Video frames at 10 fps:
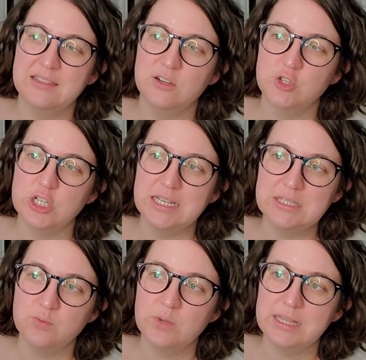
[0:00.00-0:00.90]
they're
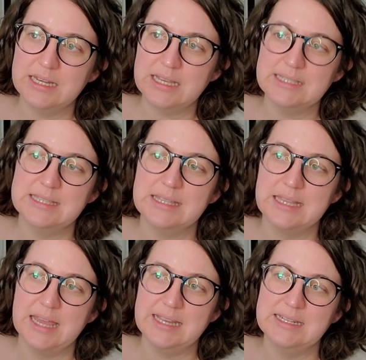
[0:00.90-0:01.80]
just really nice
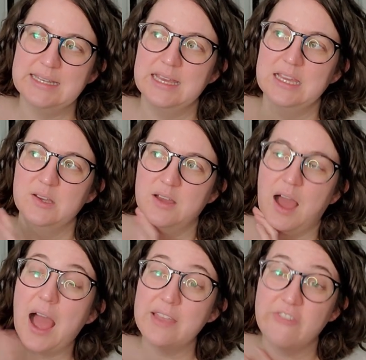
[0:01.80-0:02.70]
light
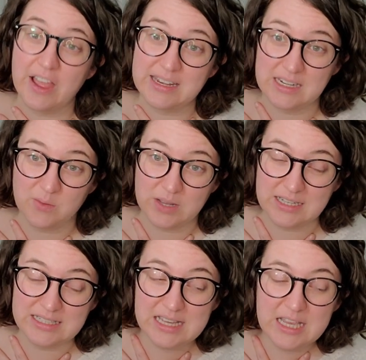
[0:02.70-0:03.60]
I find,
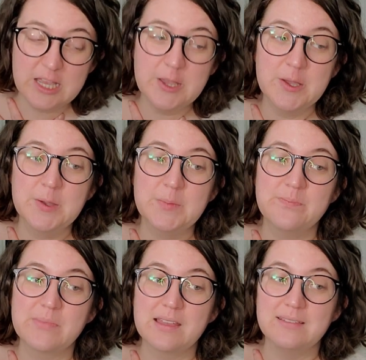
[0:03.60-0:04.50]
anyways,
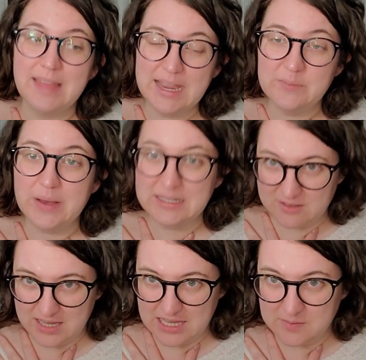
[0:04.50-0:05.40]
light
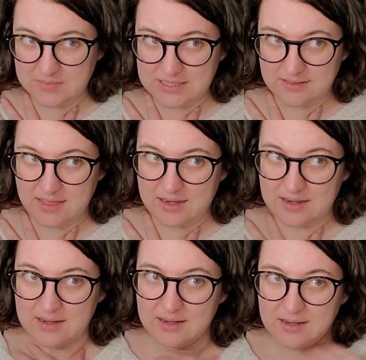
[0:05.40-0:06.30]
puzzle games that
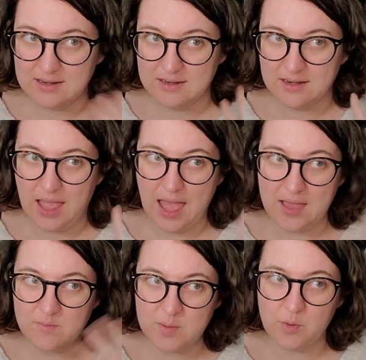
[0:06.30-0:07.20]

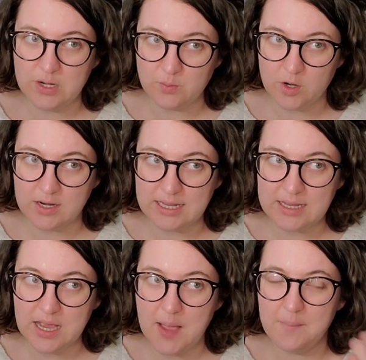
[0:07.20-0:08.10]
have my brain
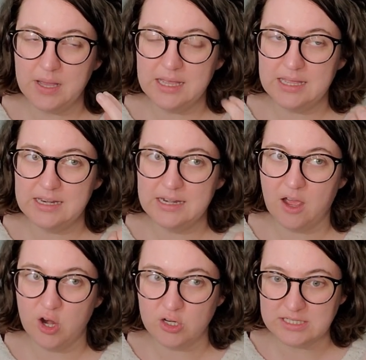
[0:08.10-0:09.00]
working but
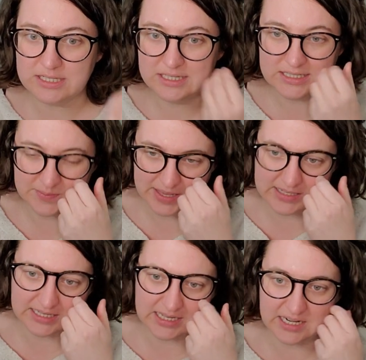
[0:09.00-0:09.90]
aren't
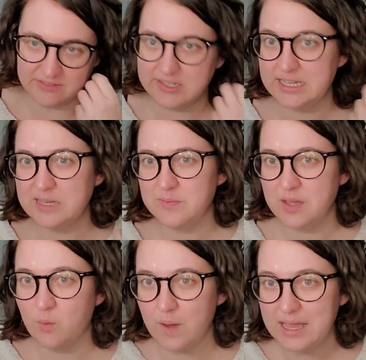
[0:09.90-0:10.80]
demanding enough to keep me
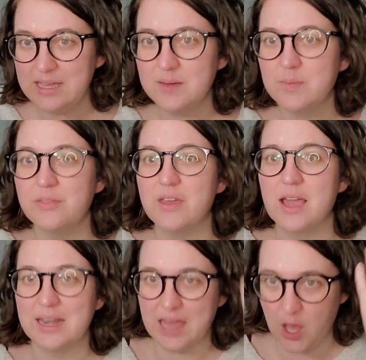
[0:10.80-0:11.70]
awake, but they
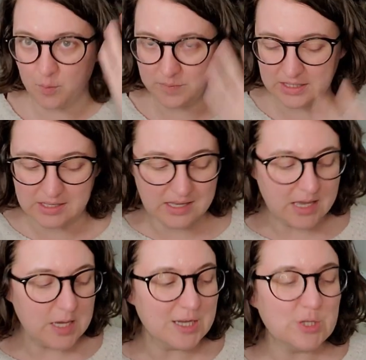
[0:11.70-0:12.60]
kind of help me
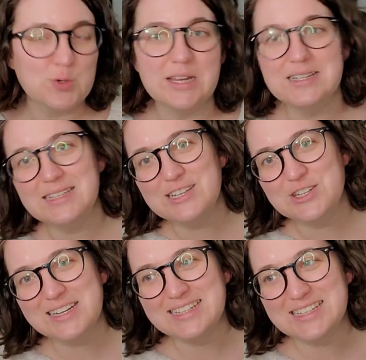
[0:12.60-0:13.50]

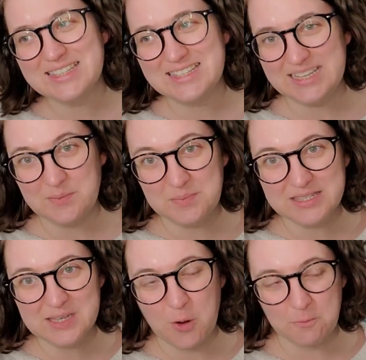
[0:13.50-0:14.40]
transition into sleep.
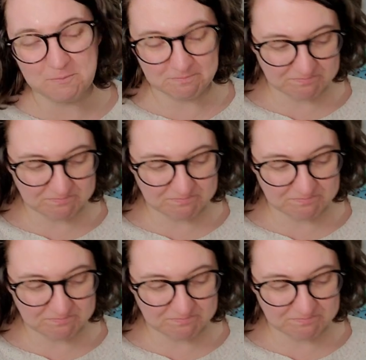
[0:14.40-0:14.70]
So,